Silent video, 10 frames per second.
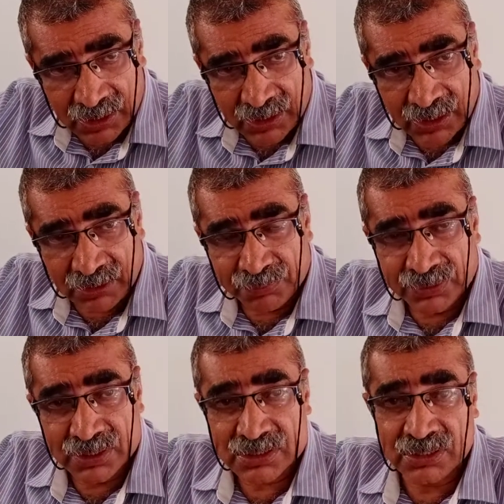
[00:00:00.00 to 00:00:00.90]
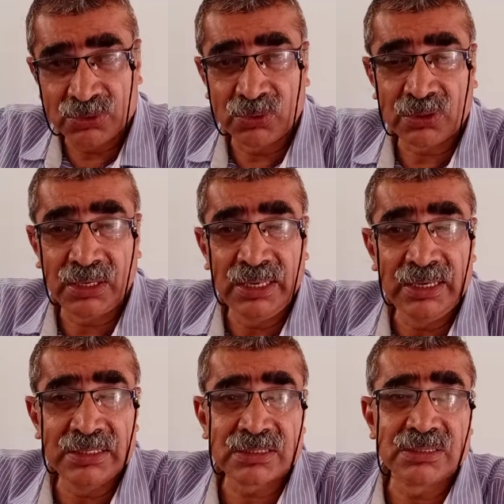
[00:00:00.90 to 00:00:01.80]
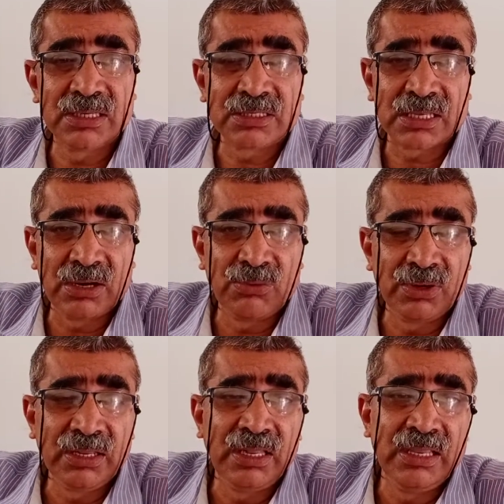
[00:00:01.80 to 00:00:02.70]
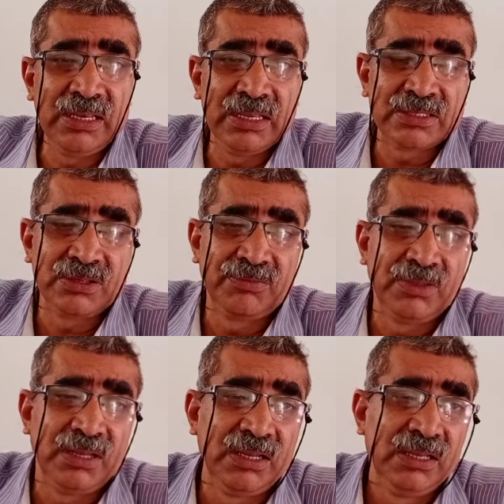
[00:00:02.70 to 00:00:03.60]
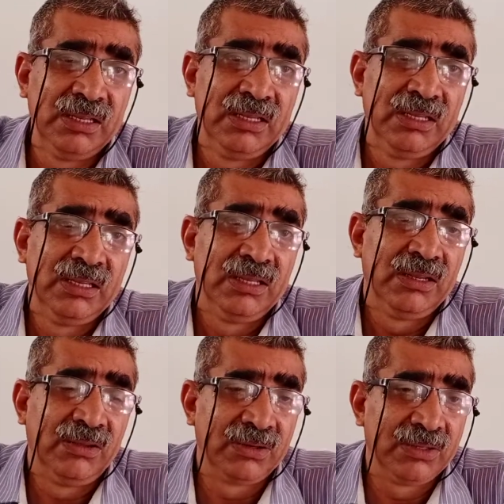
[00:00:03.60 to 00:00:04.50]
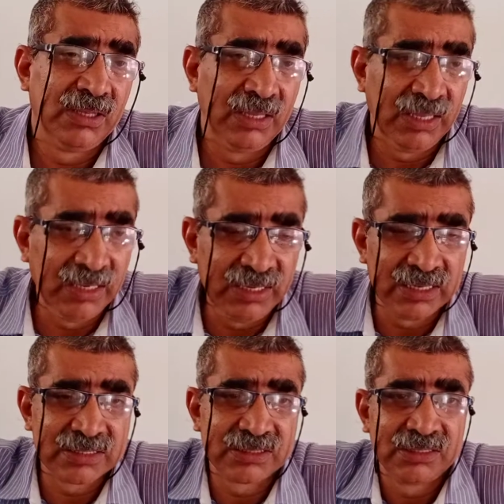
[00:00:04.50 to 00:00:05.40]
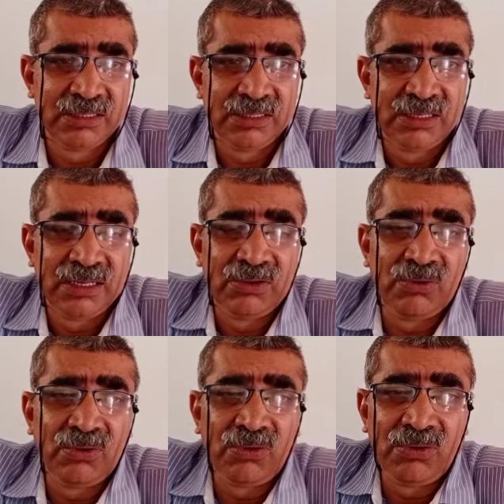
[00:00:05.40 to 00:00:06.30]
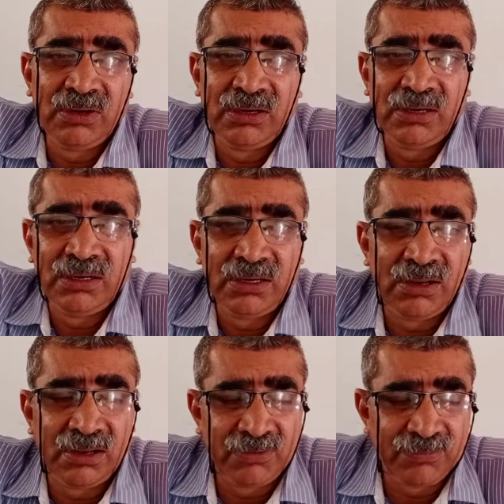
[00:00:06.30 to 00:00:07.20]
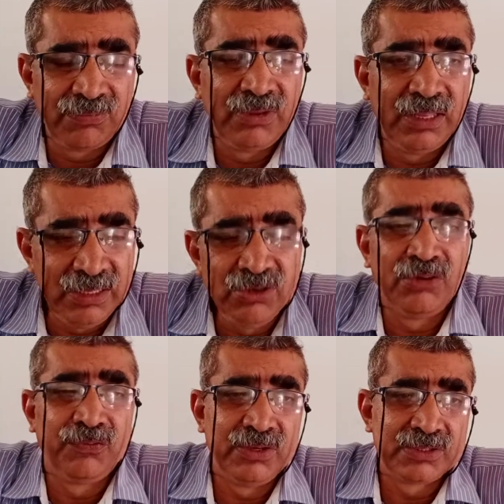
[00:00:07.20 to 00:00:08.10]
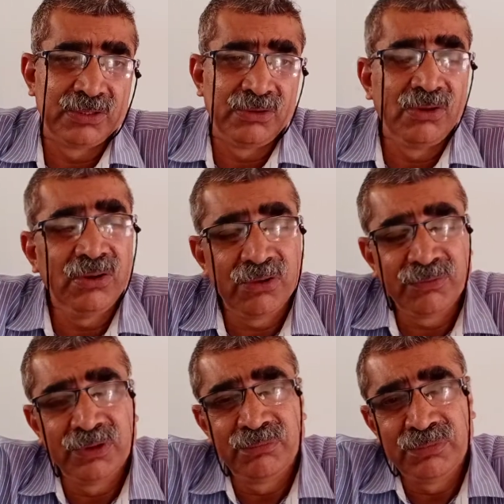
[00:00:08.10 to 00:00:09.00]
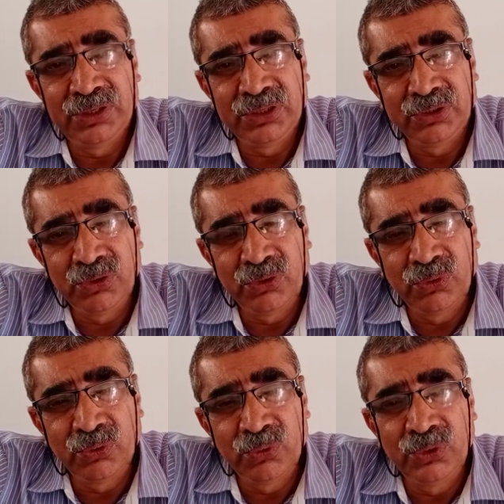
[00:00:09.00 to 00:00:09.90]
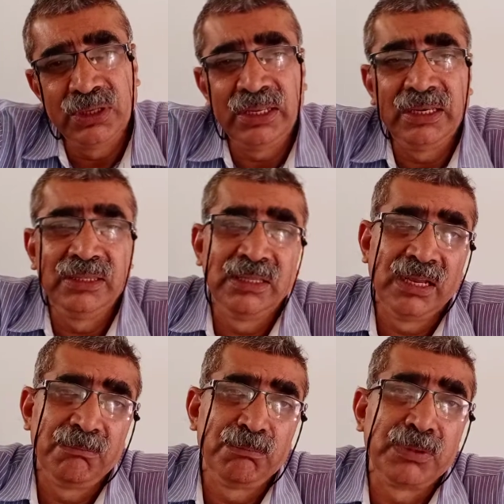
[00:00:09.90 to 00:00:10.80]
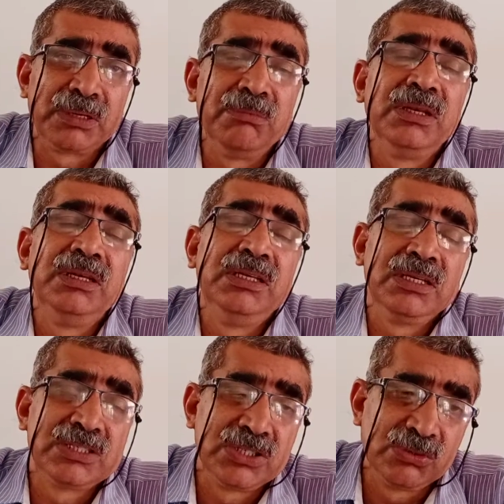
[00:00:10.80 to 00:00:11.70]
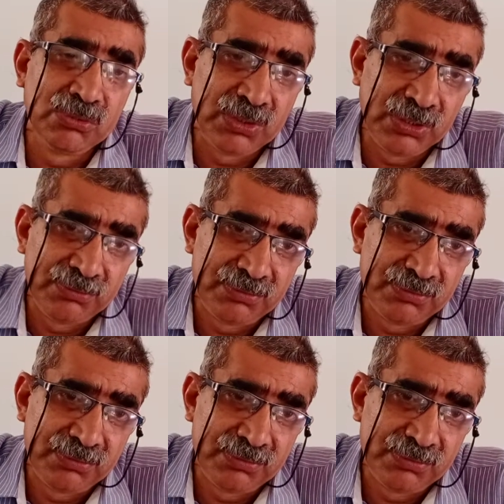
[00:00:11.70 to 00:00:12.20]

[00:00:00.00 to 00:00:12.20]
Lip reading: a person who cleans the surrounding areas of the areas, all of any office, all of them include in the permanent executive.